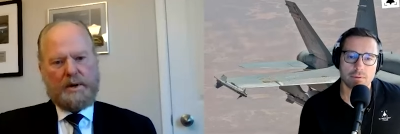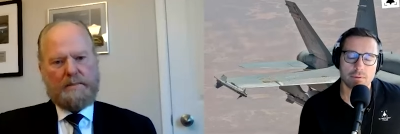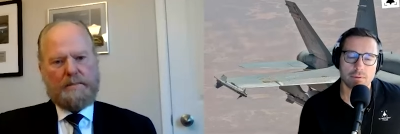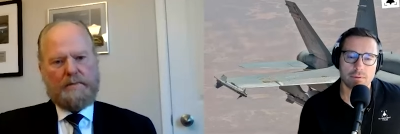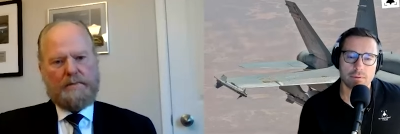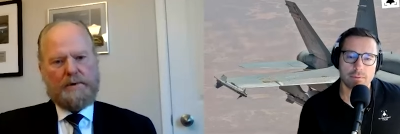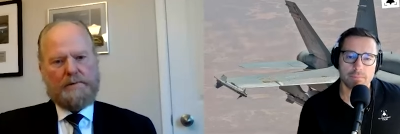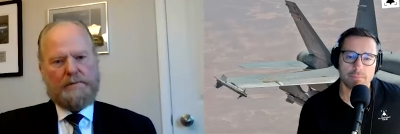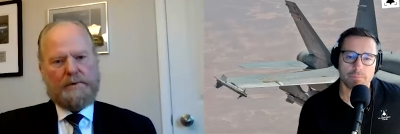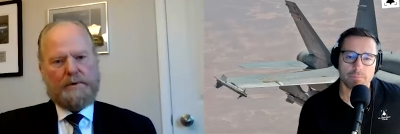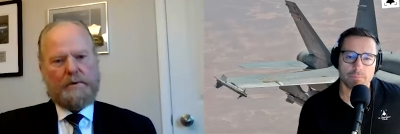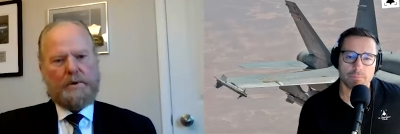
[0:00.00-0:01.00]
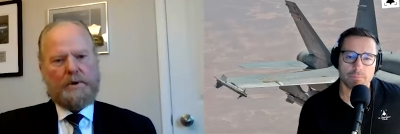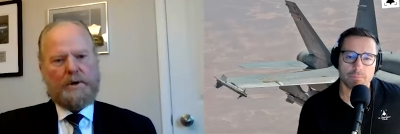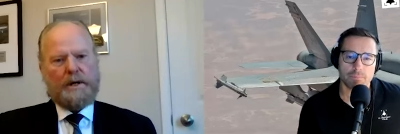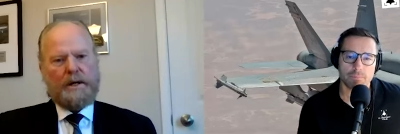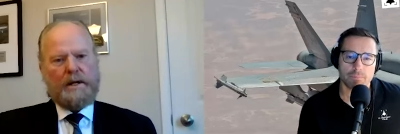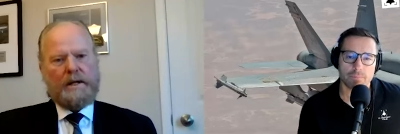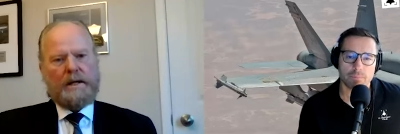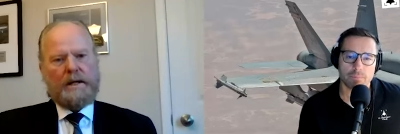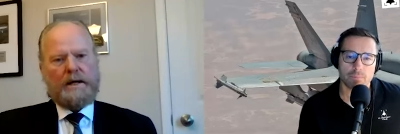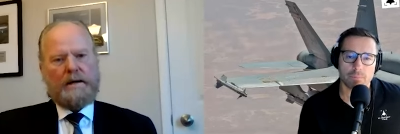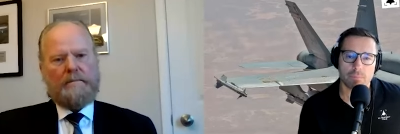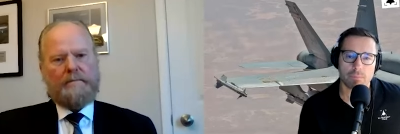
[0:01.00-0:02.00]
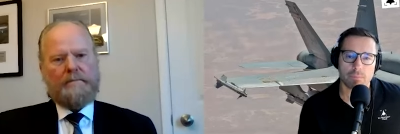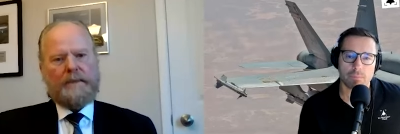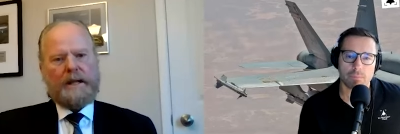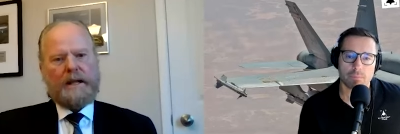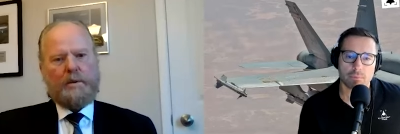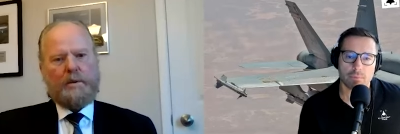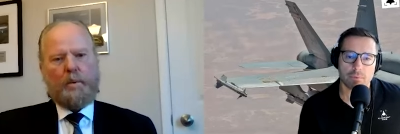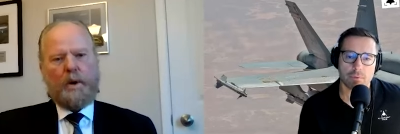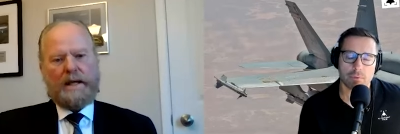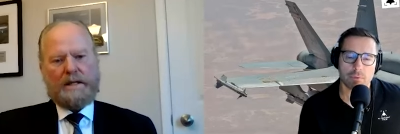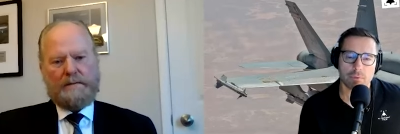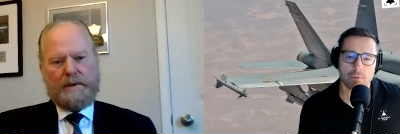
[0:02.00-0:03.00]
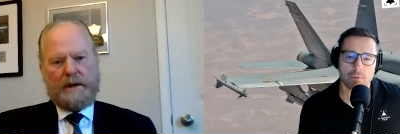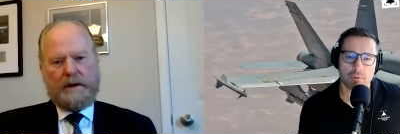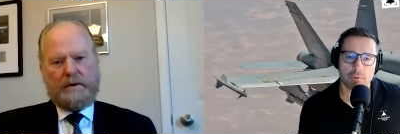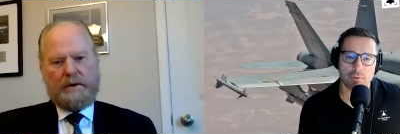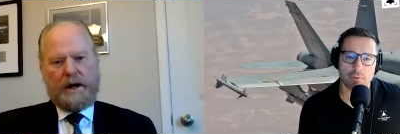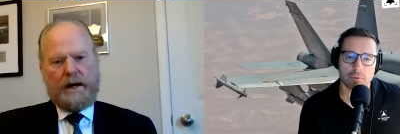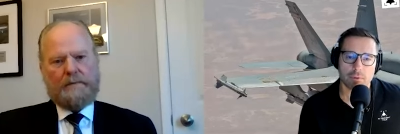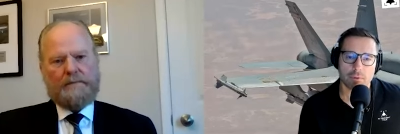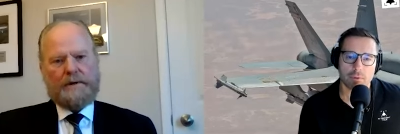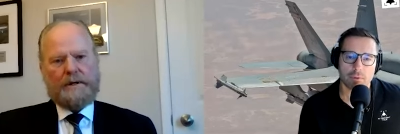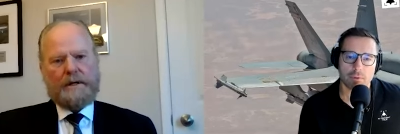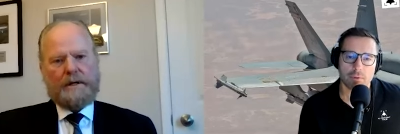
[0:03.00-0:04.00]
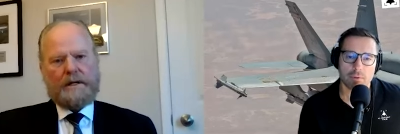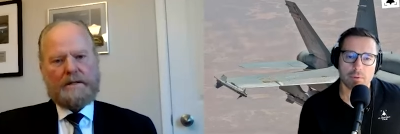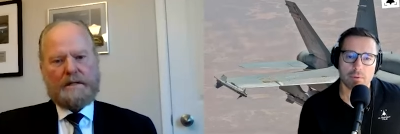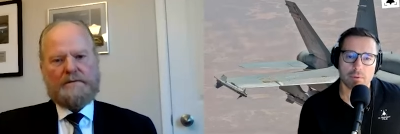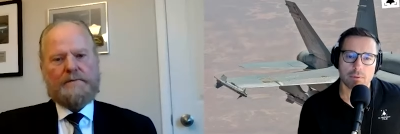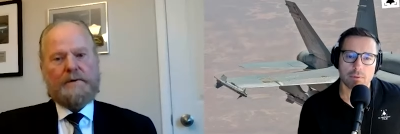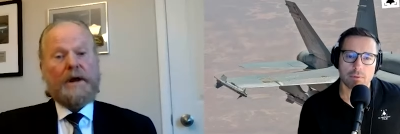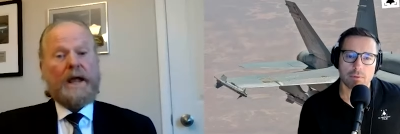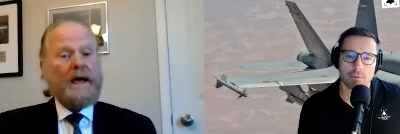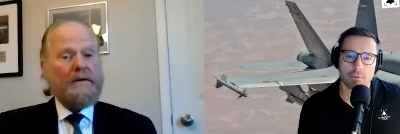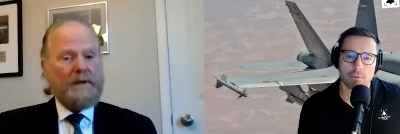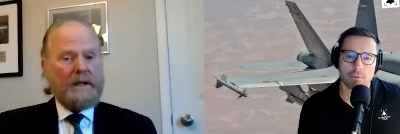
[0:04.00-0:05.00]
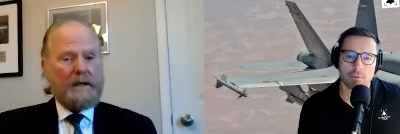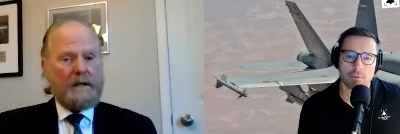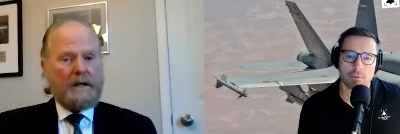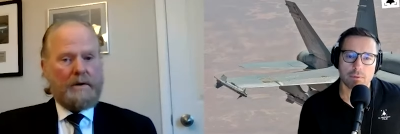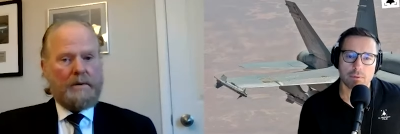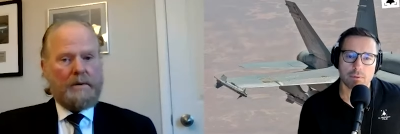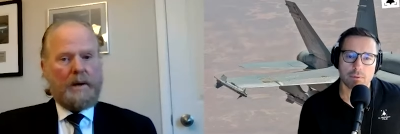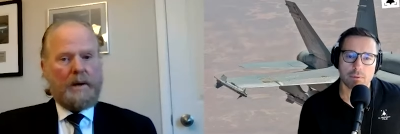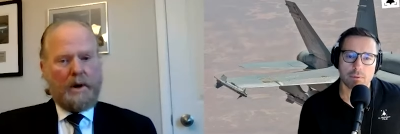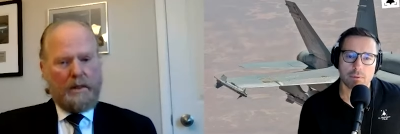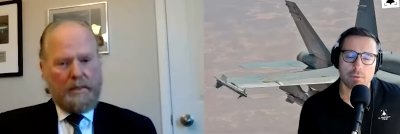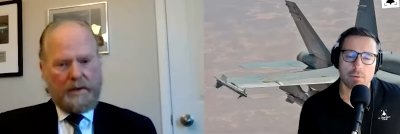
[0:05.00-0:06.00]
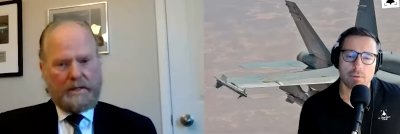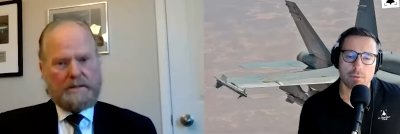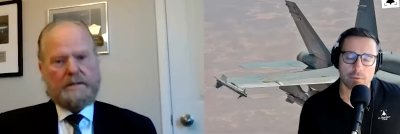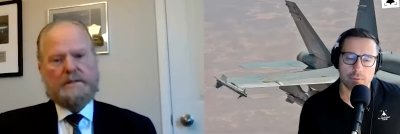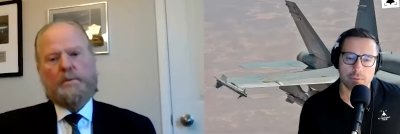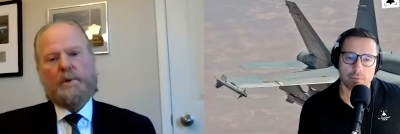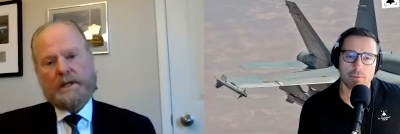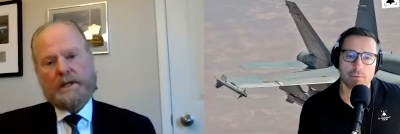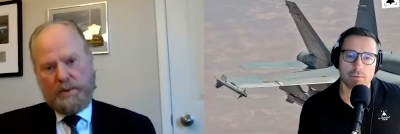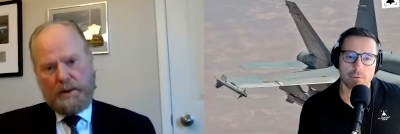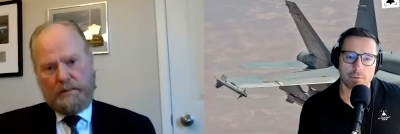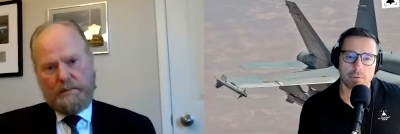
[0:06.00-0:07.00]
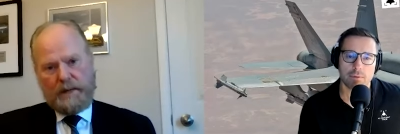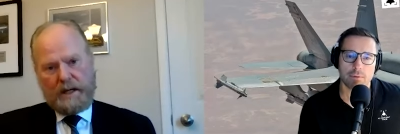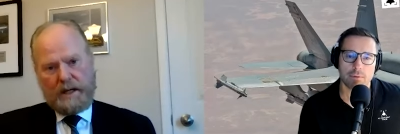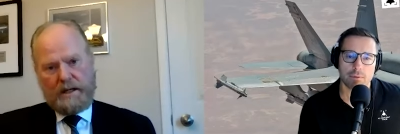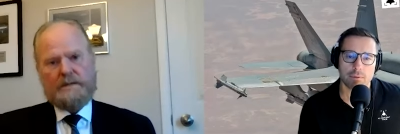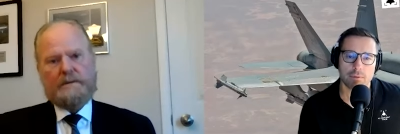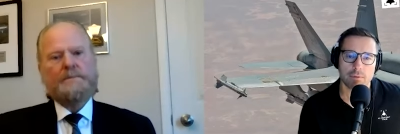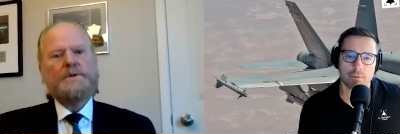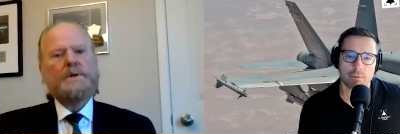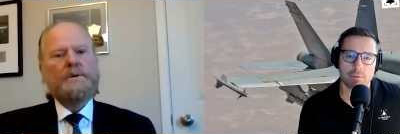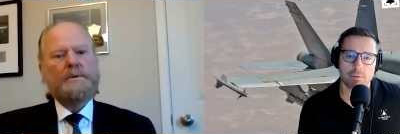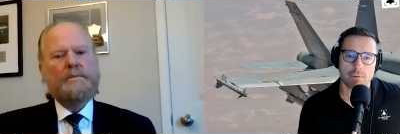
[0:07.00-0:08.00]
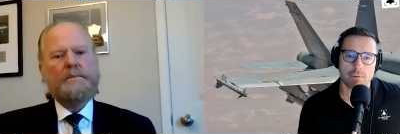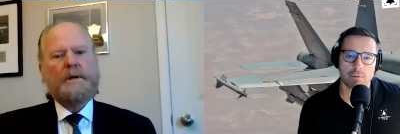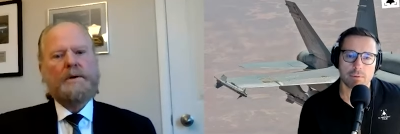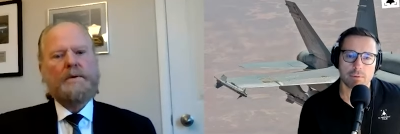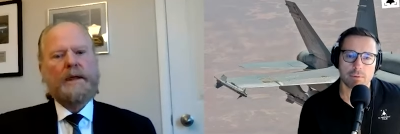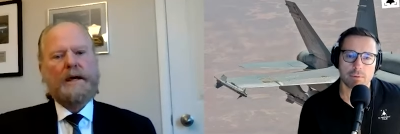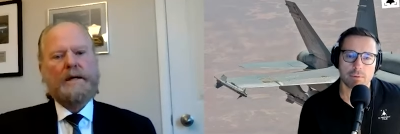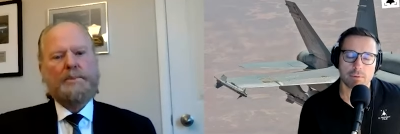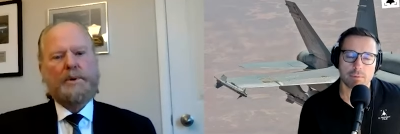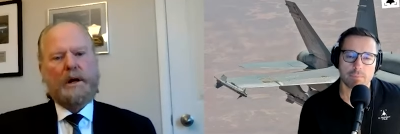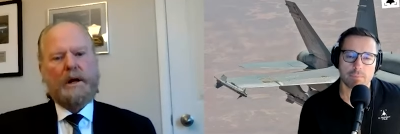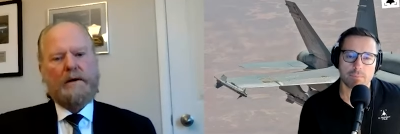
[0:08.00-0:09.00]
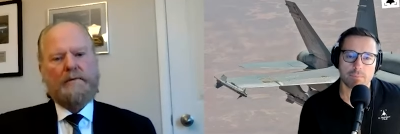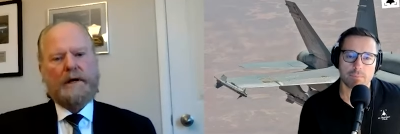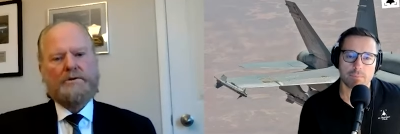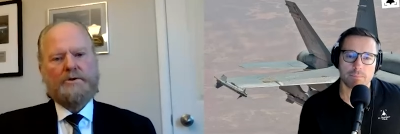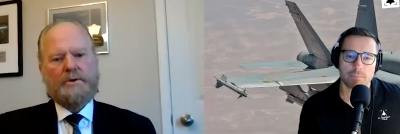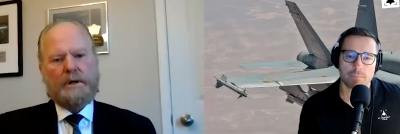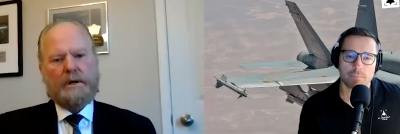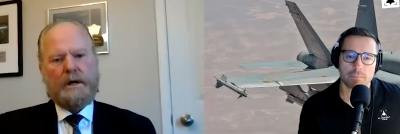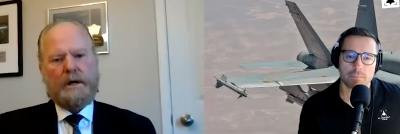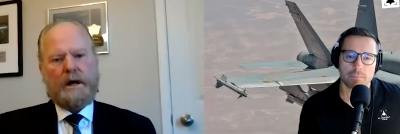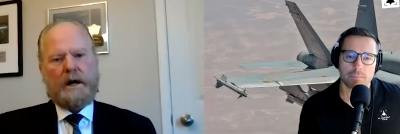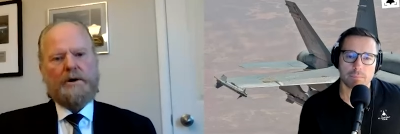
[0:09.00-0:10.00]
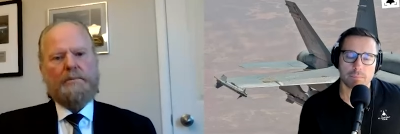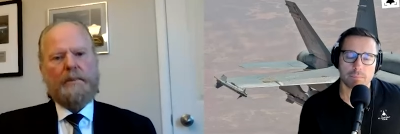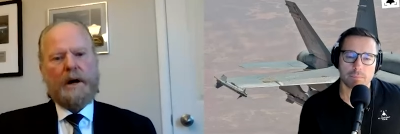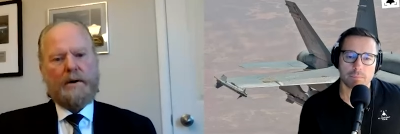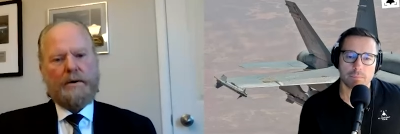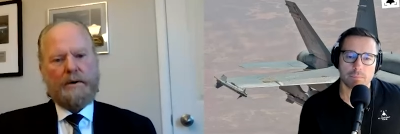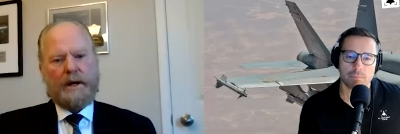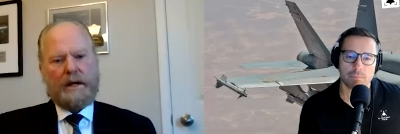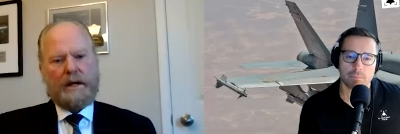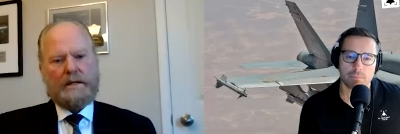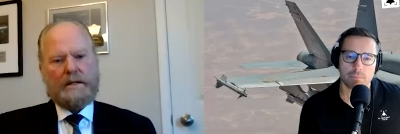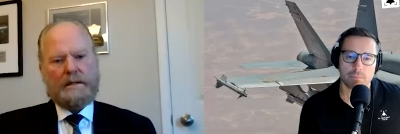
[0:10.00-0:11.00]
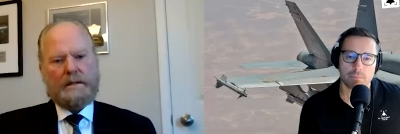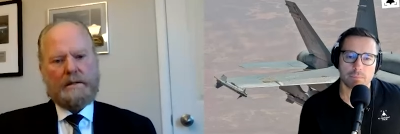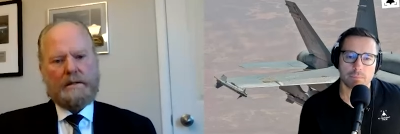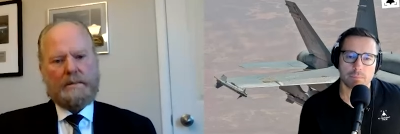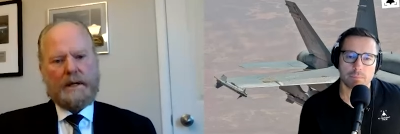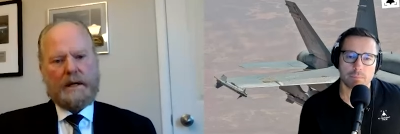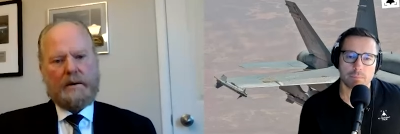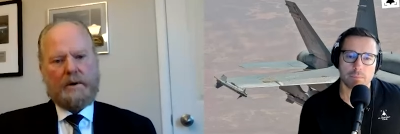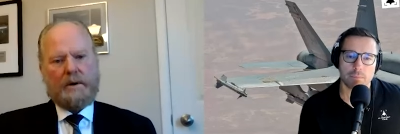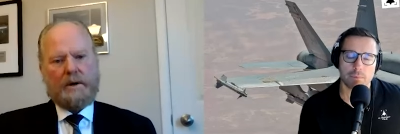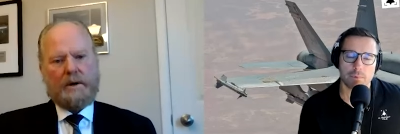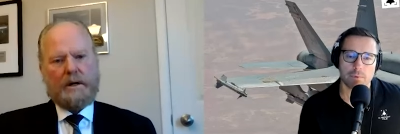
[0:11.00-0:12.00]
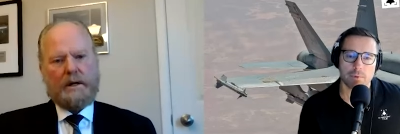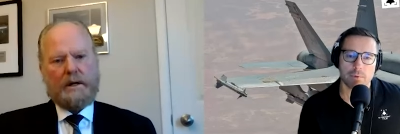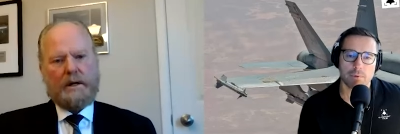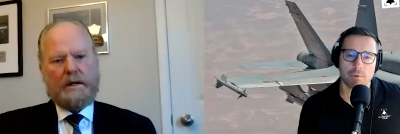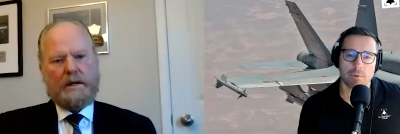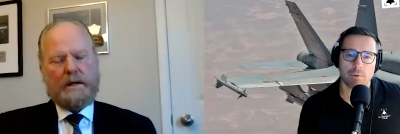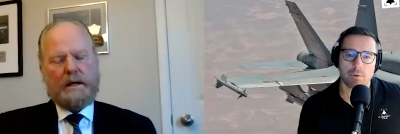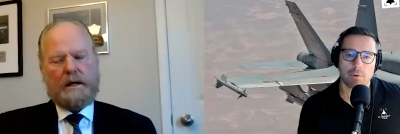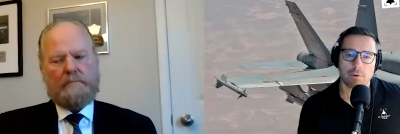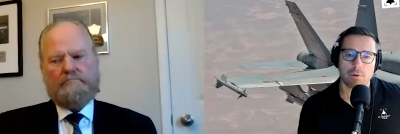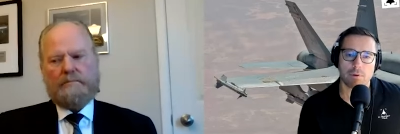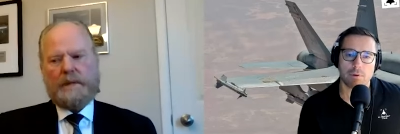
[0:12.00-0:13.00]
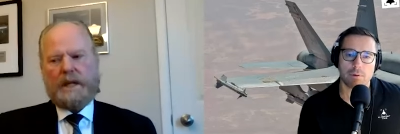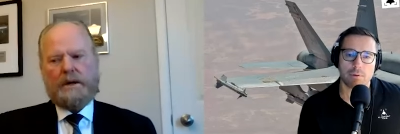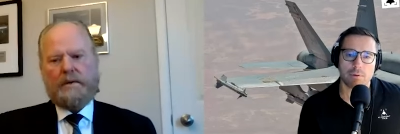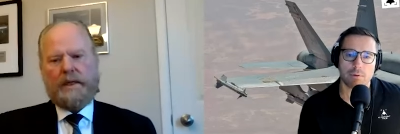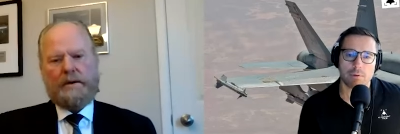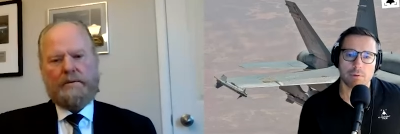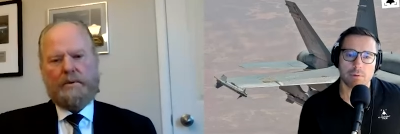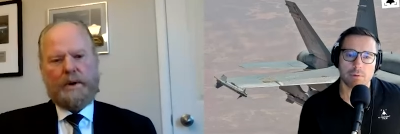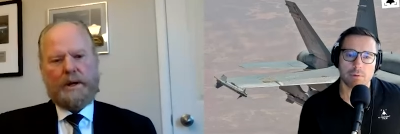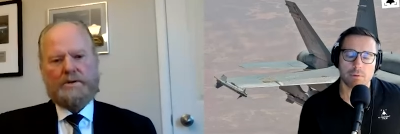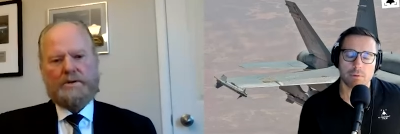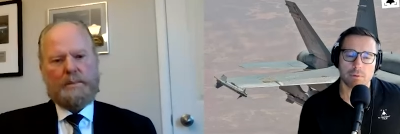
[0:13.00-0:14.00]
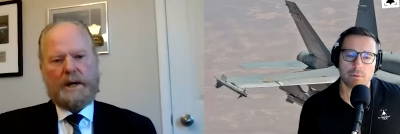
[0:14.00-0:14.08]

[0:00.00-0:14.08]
Speaker 1: swept fully forward, and the weight of the aircraft, it's very heavy, you know. And one of the things is the wing sweep mechanism. So you know they had to put a lot of extra ironmongery in it to make it work. And you know that whole wing